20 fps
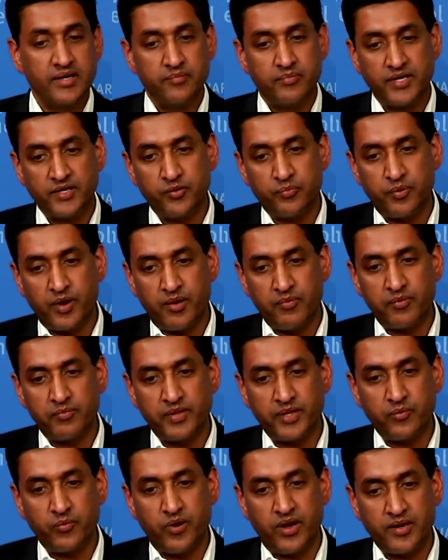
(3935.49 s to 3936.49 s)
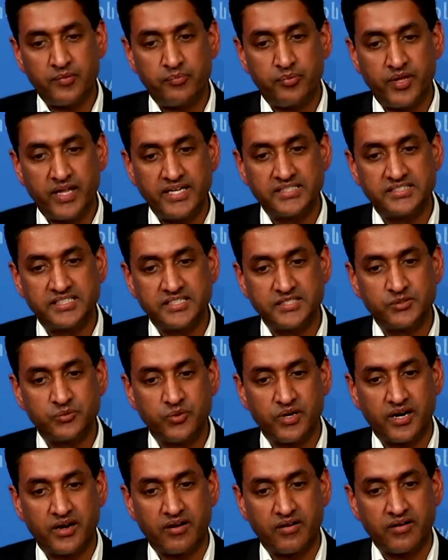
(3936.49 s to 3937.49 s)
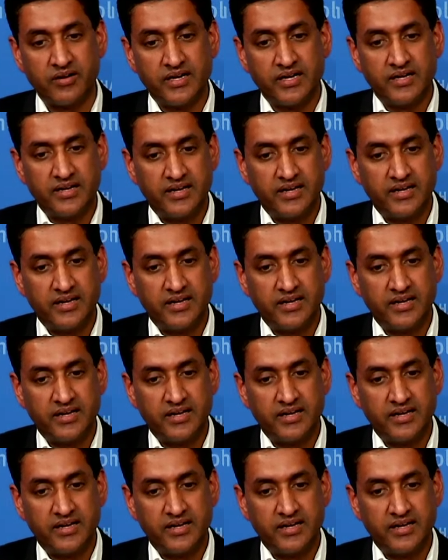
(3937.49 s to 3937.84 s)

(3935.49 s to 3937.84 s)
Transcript: but you probably want places where